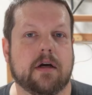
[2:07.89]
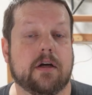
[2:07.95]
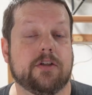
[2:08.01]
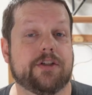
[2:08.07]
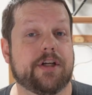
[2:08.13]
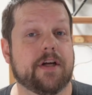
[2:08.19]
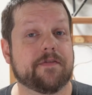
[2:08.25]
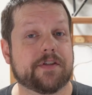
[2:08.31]

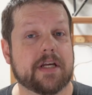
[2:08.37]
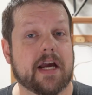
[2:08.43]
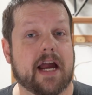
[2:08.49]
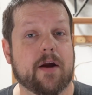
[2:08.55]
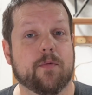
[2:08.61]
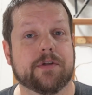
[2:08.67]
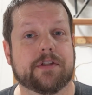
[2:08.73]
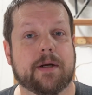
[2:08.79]
And
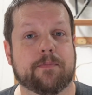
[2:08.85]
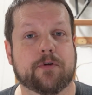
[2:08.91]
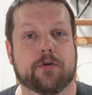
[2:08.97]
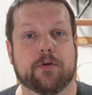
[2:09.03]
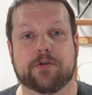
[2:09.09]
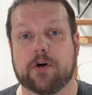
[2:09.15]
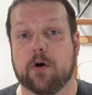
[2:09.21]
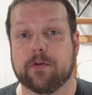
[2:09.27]
GFCI
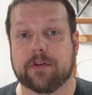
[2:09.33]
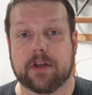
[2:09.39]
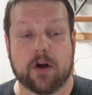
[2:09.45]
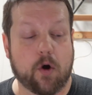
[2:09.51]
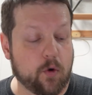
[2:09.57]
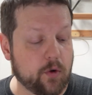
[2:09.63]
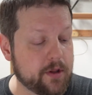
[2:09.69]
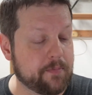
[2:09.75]
receptacles aren't
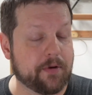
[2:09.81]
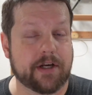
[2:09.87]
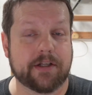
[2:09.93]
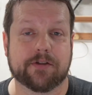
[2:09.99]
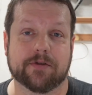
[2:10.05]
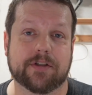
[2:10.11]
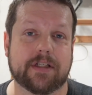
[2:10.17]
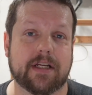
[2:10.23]
the only
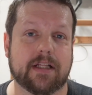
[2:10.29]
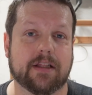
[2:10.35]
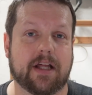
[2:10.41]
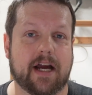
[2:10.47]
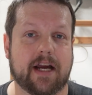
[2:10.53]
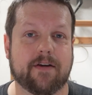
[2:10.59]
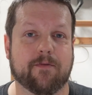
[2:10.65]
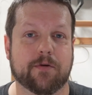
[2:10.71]
place you'll see
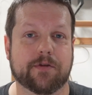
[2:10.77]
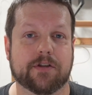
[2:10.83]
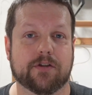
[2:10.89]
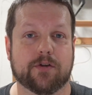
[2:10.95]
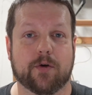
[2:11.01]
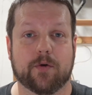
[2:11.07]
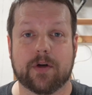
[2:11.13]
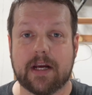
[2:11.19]
line
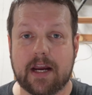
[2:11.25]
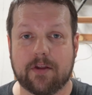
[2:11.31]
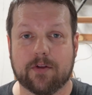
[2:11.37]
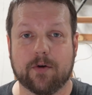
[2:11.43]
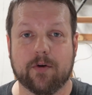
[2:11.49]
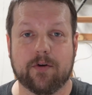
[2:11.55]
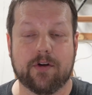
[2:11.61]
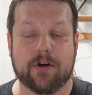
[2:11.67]
versus load
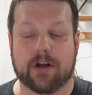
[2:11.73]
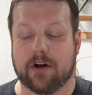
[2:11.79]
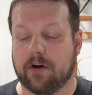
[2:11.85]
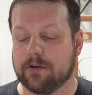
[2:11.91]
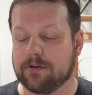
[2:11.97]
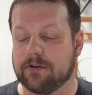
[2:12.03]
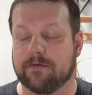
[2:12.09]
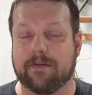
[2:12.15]
either. You can
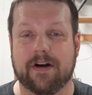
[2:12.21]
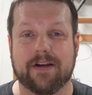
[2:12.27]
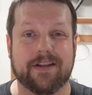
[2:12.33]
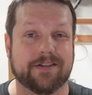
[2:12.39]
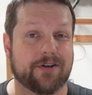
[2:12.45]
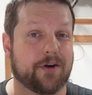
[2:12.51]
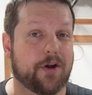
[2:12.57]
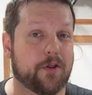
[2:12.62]
also find
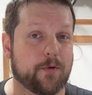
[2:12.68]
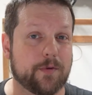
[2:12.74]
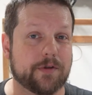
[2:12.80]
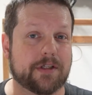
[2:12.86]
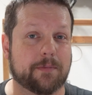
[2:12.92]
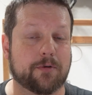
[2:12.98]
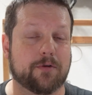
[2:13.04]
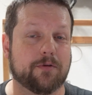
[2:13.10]
these on other
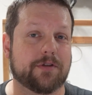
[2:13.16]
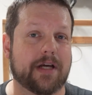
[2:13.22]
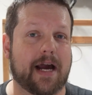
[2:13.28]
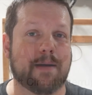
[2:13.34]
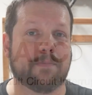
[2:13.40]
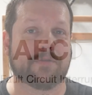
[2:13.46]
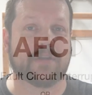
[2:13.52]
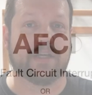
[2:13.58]
receptacle
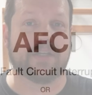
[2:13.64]
types